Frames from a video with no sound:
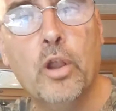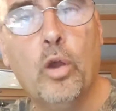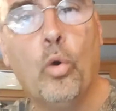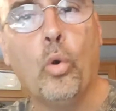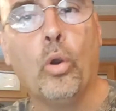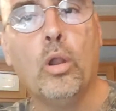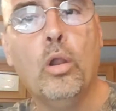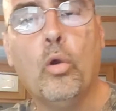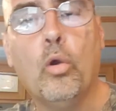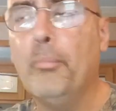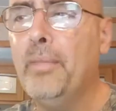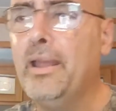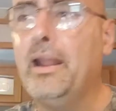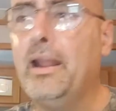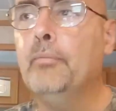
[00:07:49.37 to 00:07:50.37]
Or, or
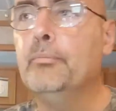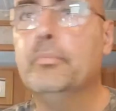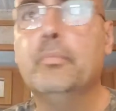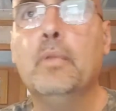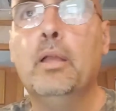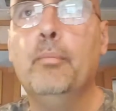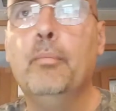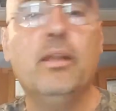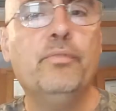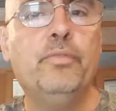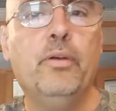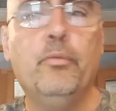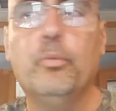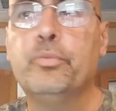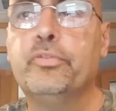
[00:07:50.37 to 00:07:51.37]
man, I and if
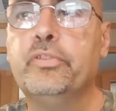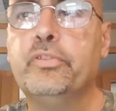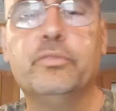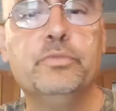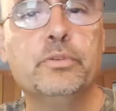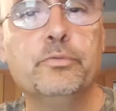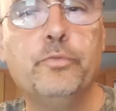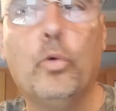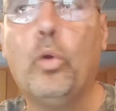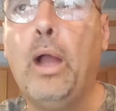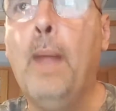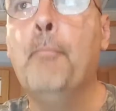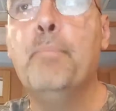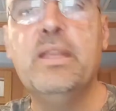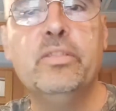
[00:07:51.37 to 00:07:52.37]
I was six foot four,
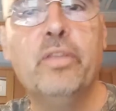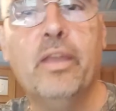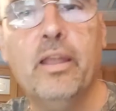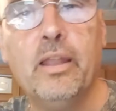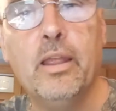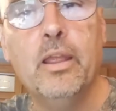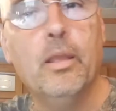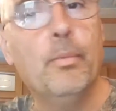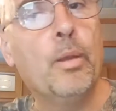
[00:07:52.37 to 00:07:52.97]
I beat the hell out.